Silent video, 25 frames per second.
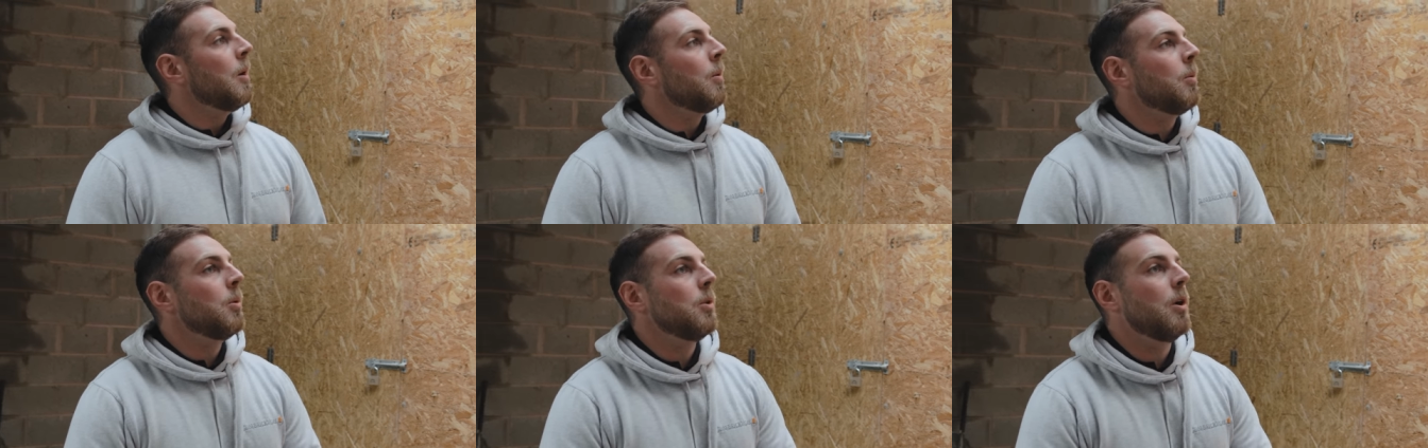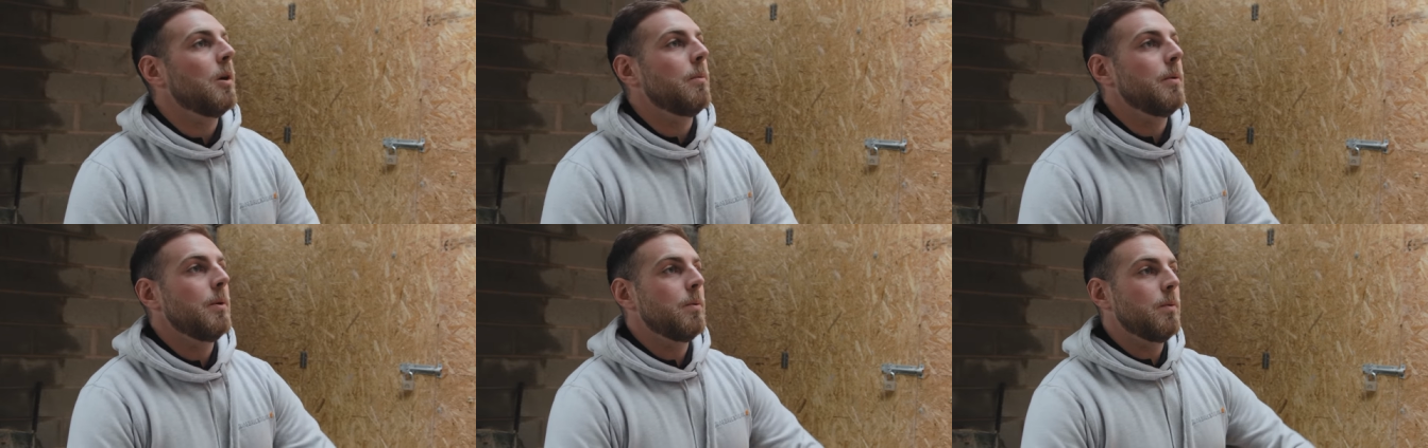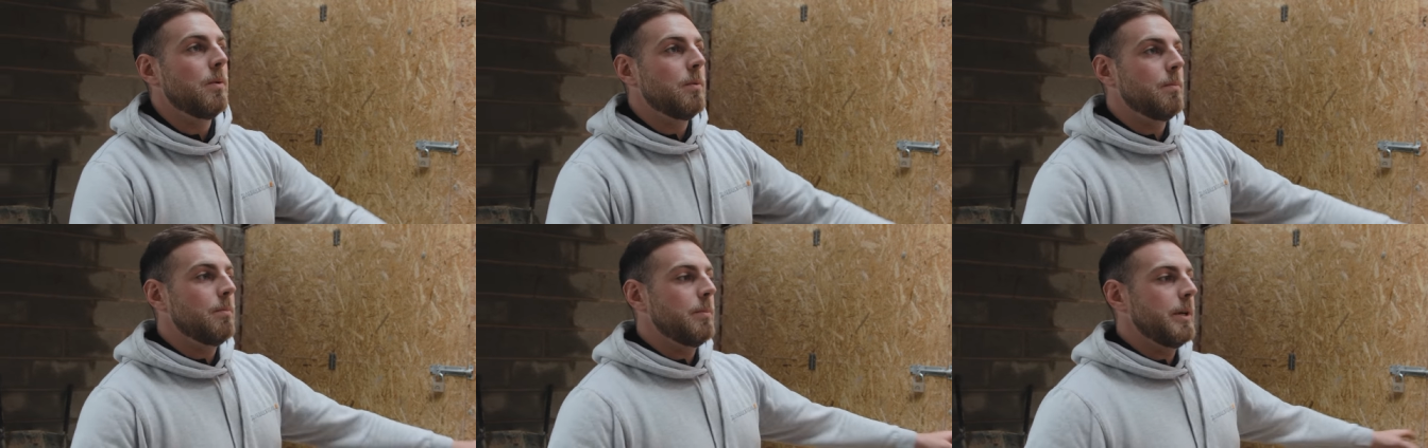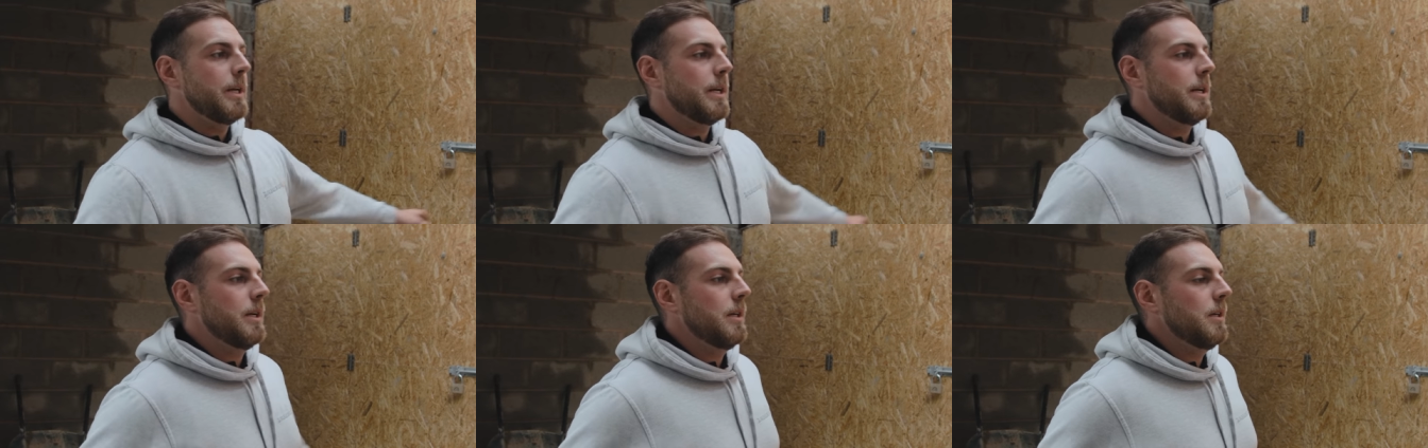will all be
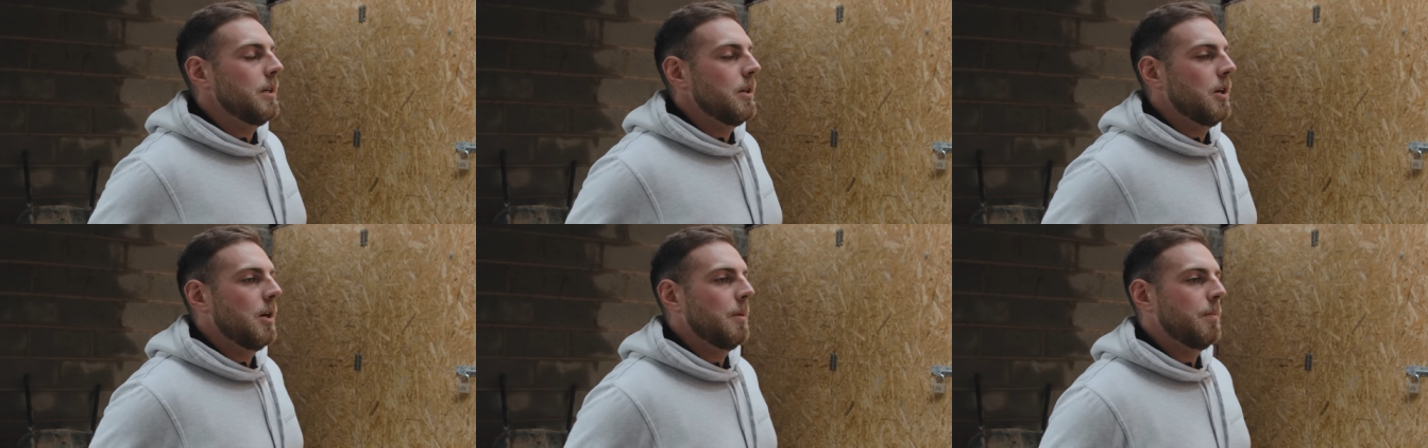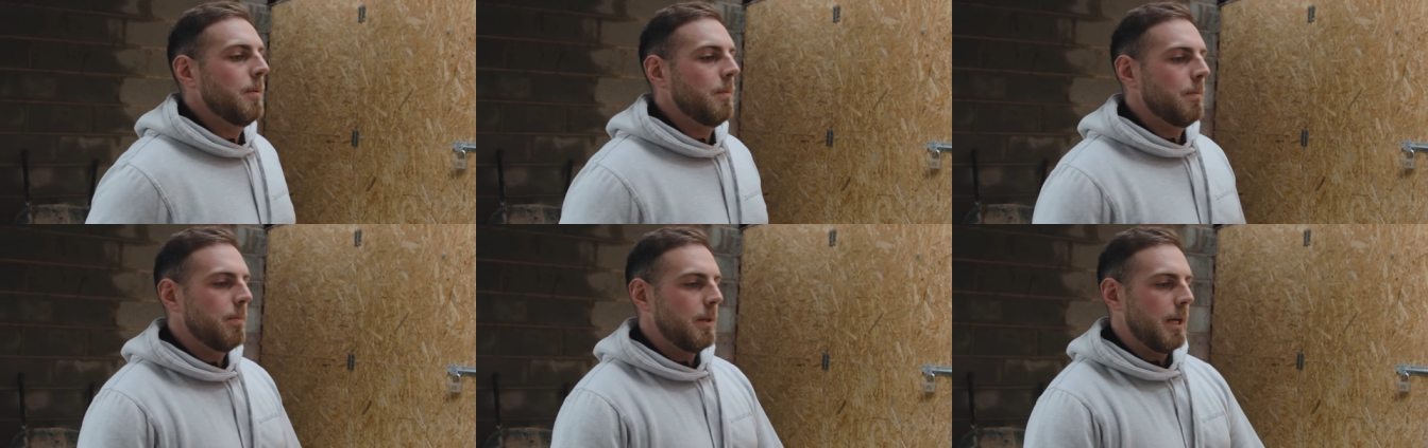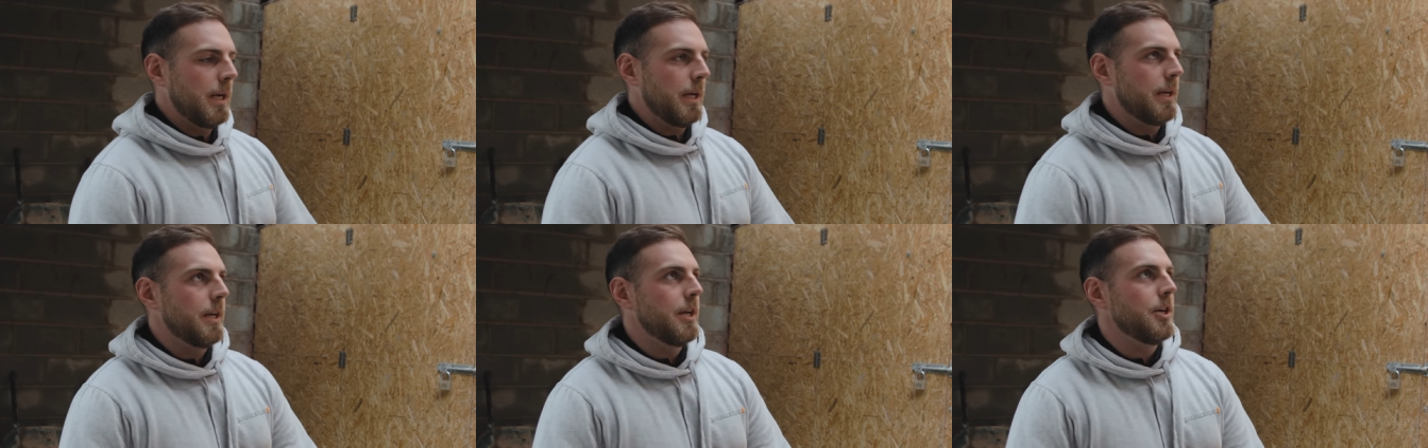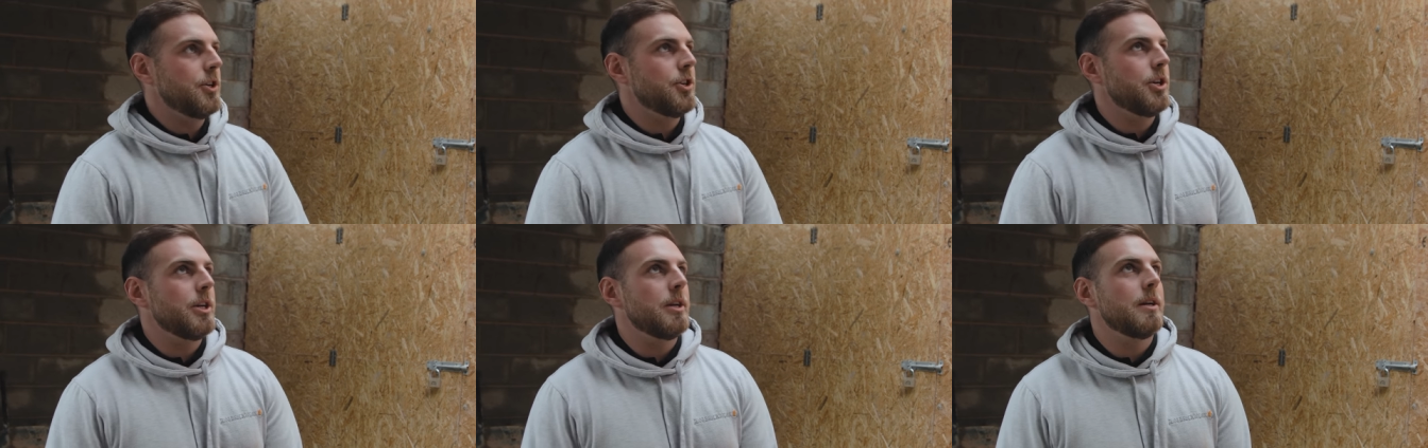one big open plan
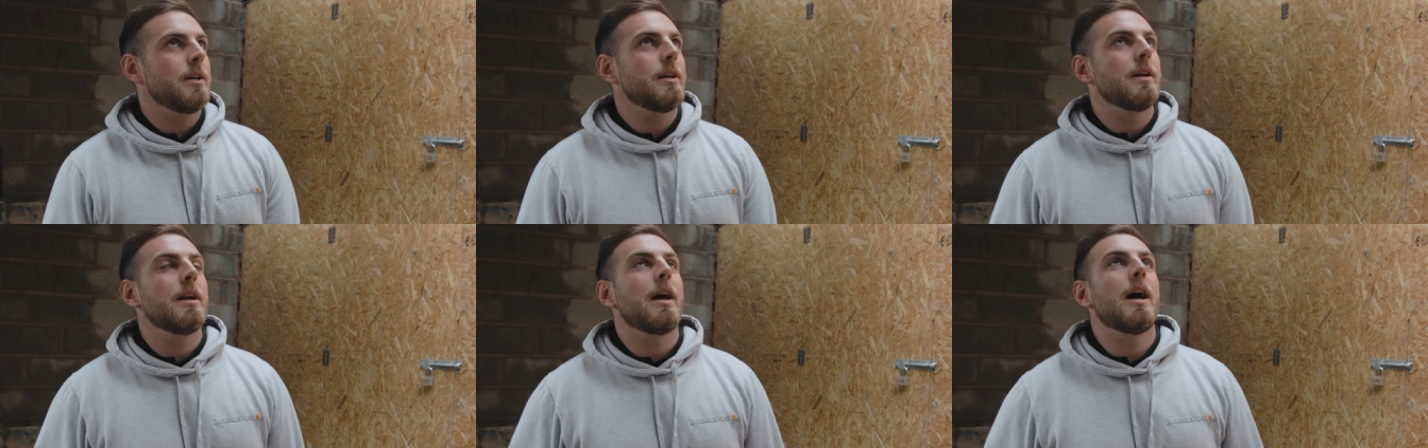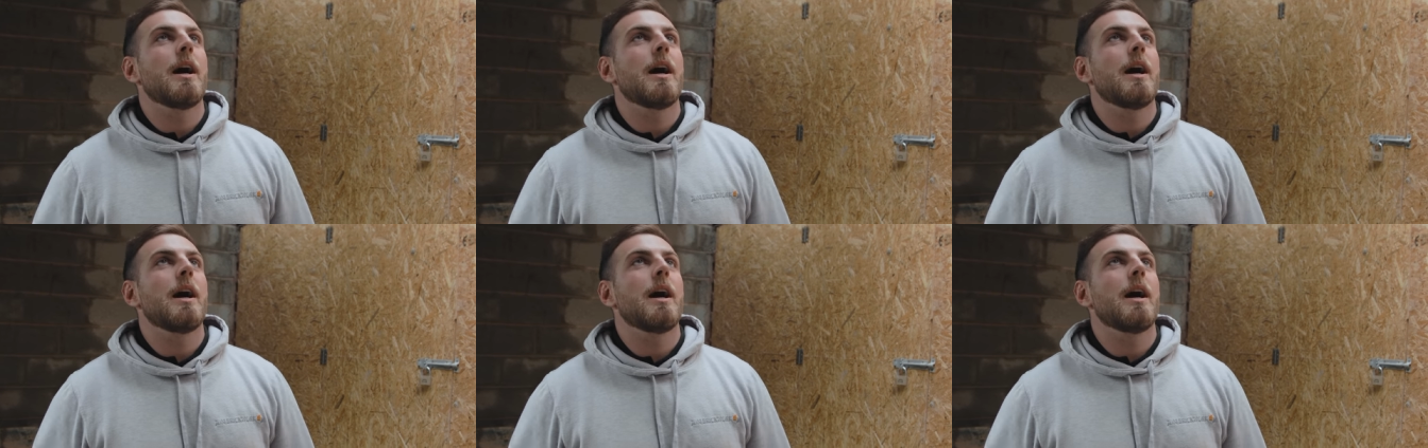kitchen